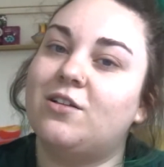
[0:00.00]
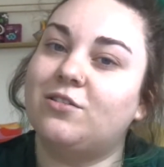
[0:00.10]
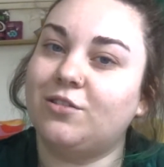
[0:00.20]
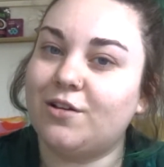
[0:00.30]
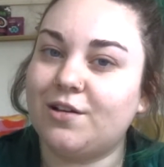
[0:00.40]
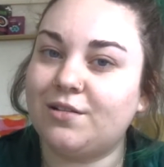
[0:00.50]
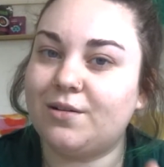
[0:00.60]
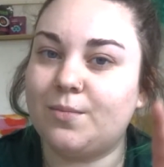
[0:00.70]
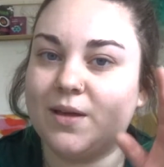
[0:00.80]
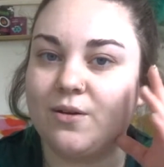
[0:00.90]
look a
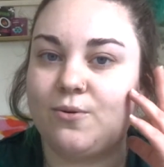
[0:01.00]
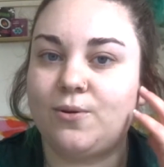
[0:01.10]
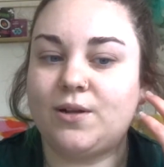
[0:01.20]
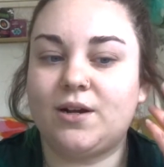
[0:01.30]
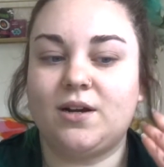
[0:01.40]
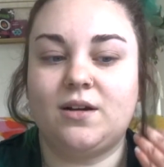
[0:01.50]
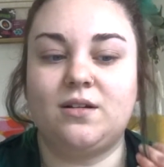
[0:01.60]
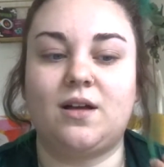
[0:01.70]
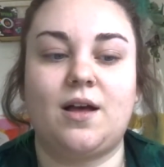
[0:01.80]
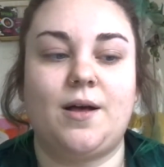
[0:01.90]
little bit cooler,
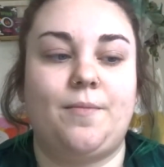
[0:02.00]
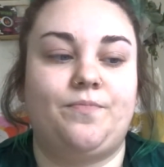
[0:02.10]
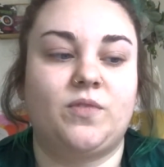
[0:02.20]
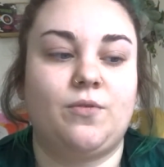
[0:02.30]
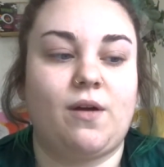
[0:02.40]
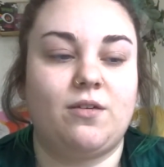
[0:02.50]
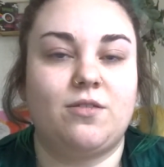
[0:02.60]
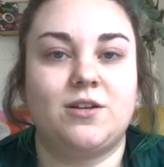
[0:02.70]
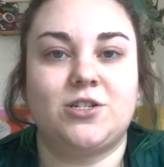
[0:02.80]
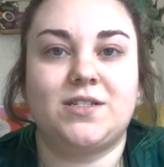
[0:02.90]
rather
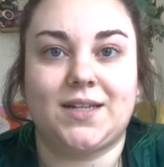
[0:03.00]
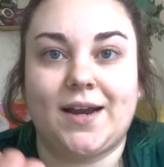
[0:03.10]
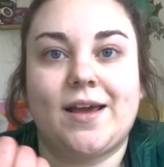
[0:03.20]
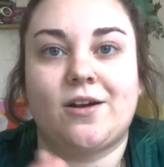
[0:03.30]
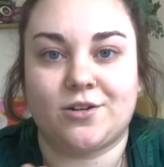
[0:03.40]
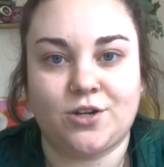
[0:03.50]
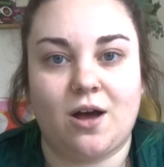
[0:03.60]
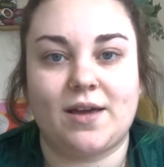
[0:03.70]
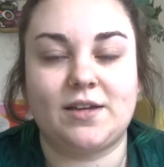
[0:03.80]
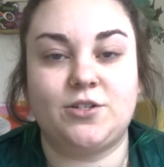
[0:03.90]
than just sitting here and
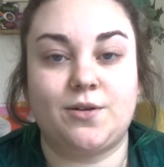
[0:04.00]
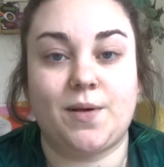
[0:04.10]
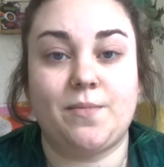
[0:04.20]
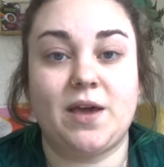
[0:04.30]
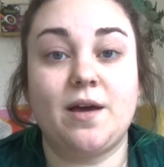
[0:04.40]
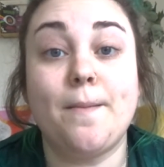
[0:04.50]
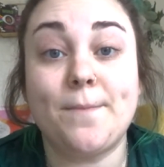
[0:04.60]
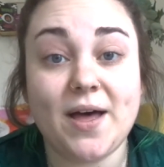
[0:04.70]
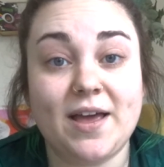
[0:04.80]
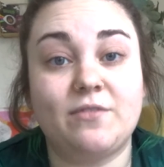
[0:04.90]
talking and doing my makeup.
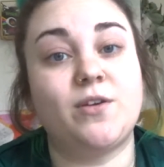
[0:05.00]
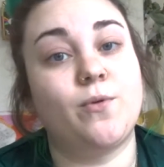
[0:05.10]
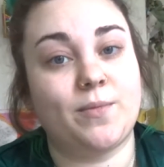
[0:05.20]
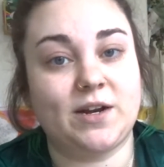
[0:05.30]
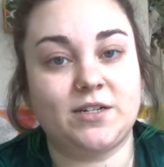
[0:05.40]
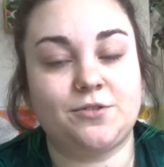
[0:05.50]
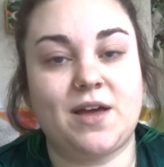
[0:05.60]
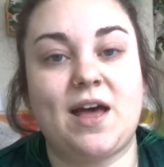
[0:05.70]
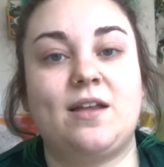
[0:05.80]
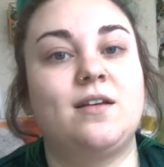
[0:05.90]
But if you want me to do
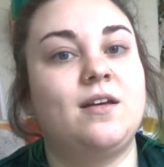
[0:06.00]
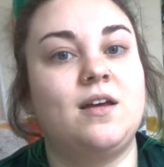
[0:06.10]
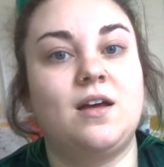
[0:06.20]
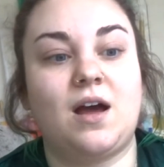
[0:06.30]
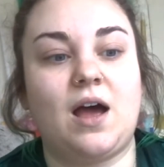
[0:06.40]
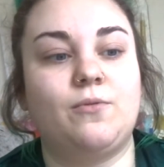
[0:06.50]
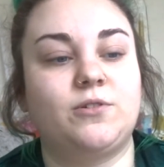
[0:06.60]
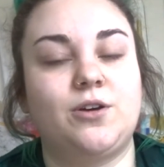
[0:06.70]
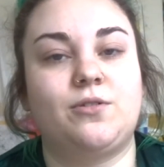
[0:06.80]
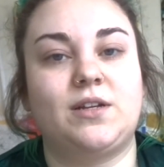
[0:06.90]
that, I will
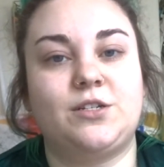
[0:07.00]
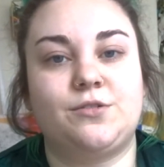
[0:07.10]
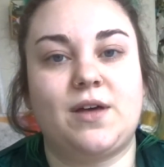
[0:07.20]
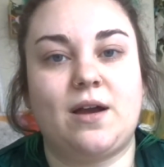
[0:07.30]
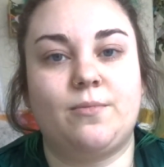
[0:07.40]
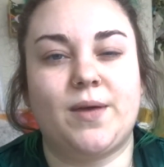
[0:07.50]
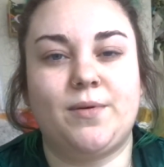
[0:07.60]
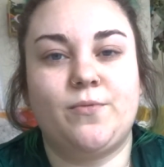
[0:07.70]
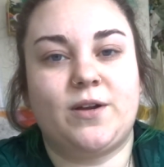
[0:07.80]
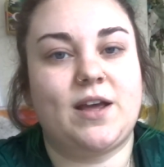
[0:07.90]
totally do that. Or maybe
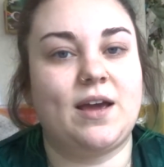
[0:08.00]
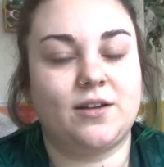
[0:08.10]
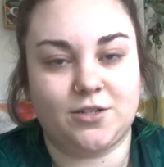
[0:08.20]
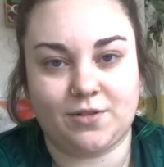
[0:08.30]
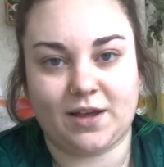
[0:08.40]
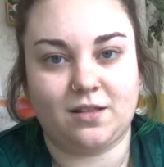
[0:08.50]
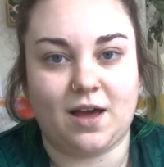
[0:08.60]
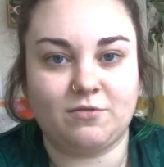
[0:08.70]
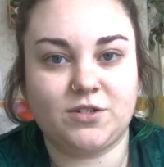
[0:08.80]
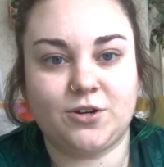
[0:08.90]
one day I could do like a
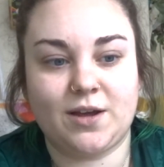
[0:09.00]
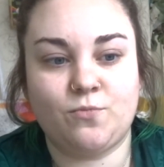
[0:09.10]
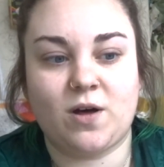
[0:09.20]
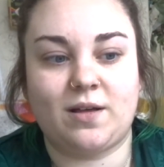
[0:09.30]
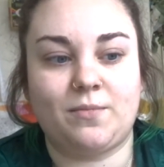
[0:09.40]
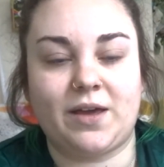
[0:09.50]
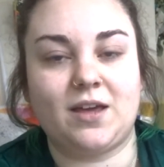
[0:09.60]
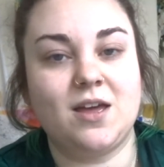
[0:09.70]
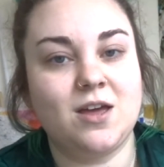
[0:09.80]
live stream while I'm like